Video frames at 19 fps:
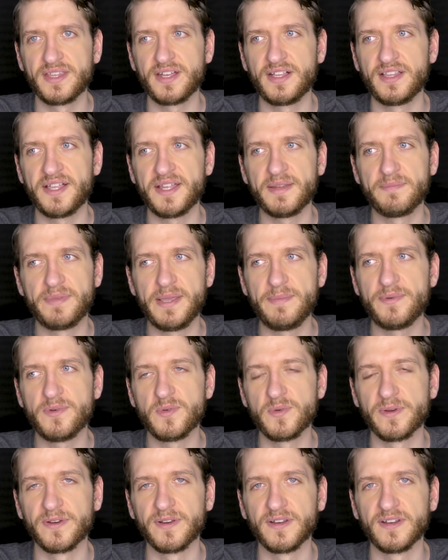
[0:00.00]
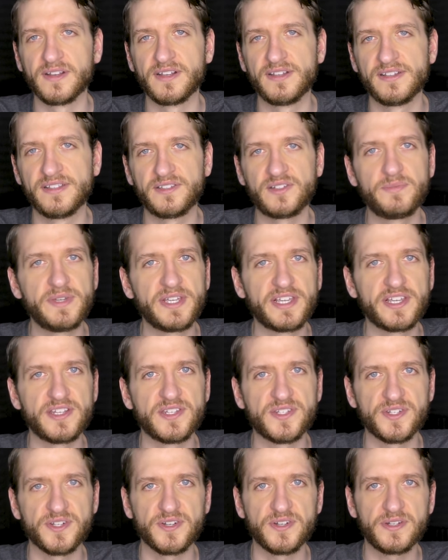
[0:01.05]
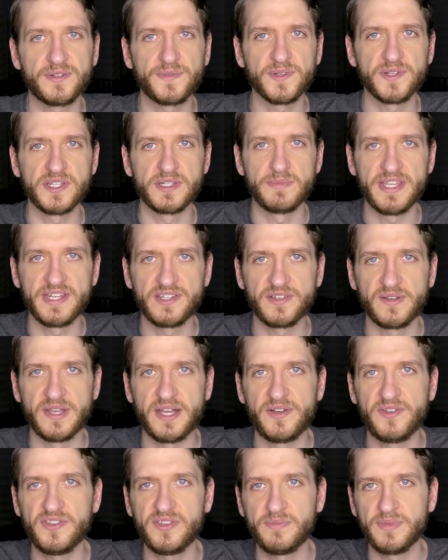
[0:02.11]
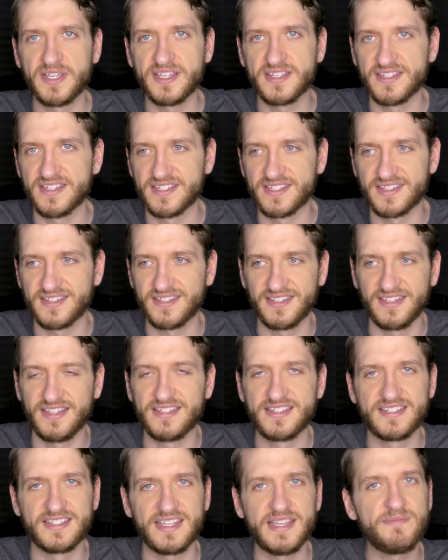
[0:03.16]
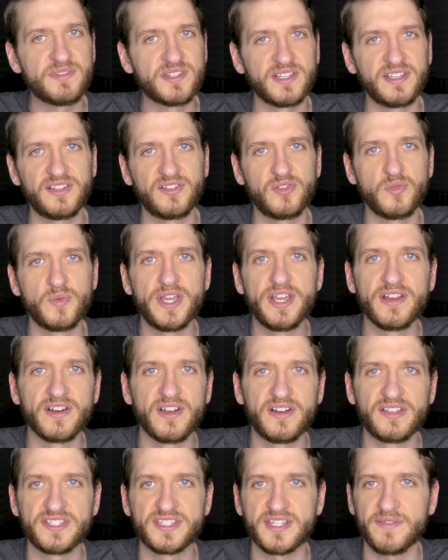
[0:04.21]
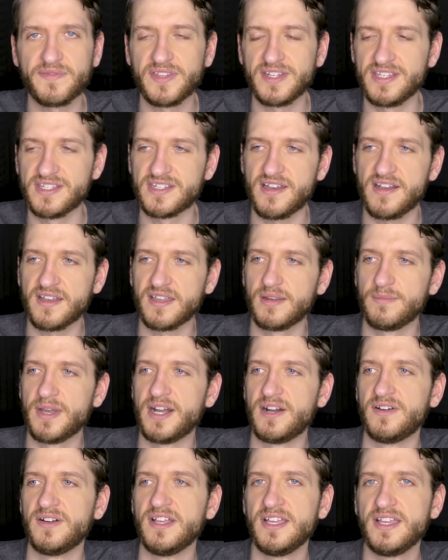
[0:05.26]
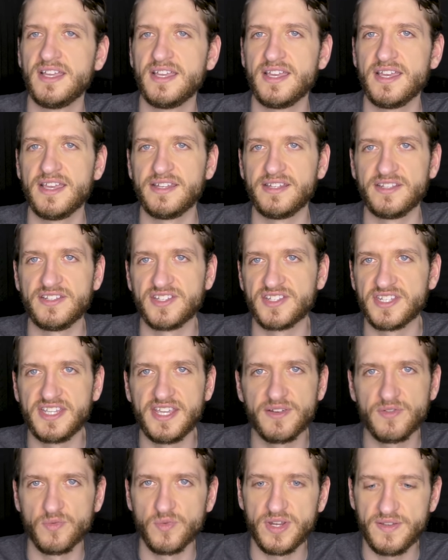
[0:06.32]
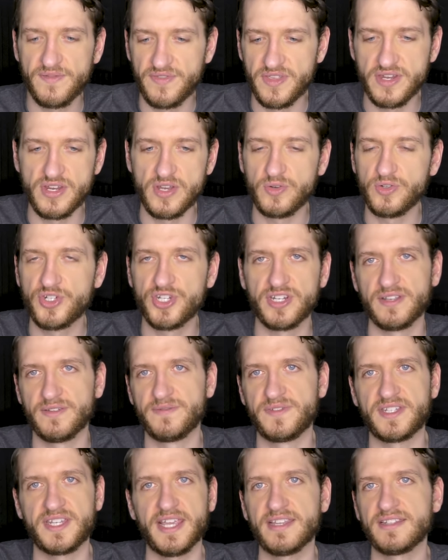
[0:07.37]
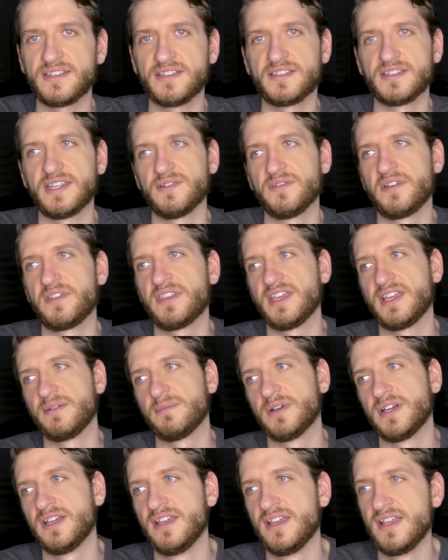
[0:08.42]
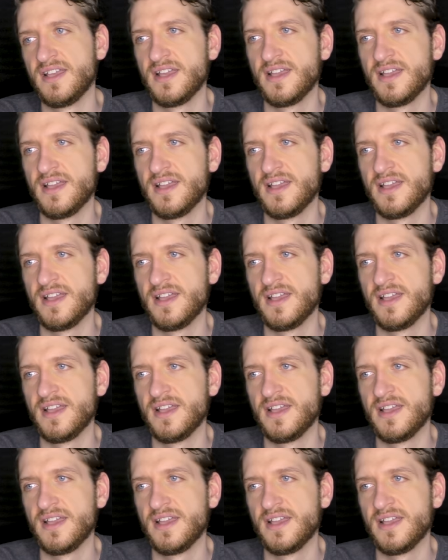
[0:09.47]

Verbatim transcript: a lot of people were a little bit concerned for his mental health because it's it seems a little weird all the stuff that he's talking about and to just get rid of the notion of stances and everything but